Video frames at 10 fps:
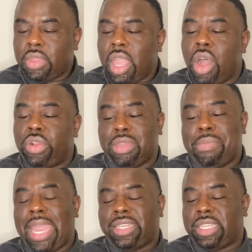Holding
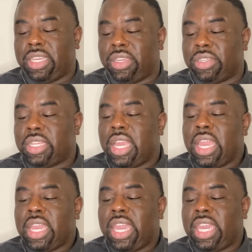back tears,
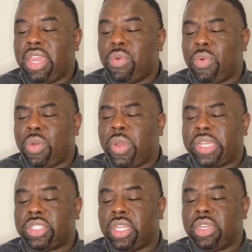Keke
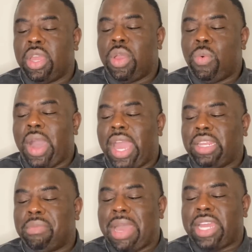questioned, why
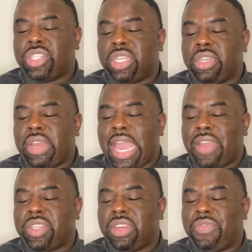didn't my gender
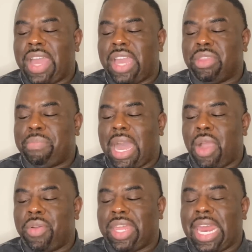have to define the
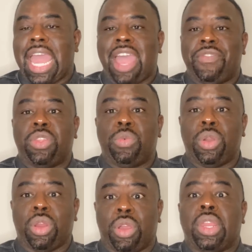power that I have in the
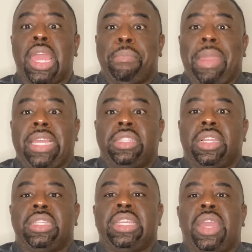world?
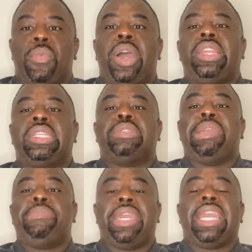Basically saying, what does
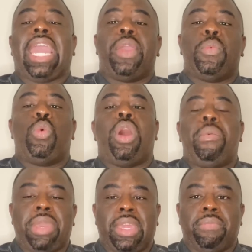me being a
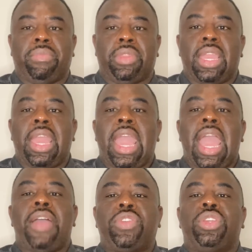woman
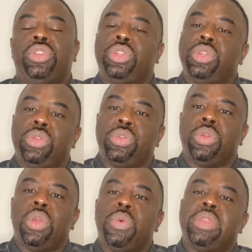have to do
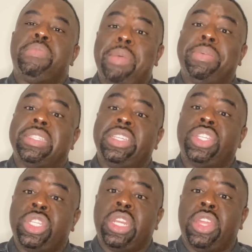with my
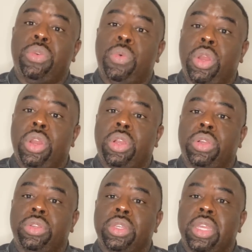position in the
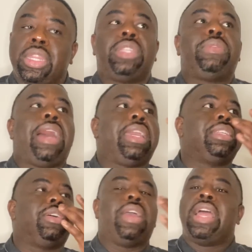world? That's why I get
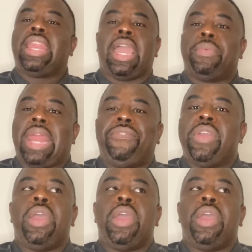so, like, when I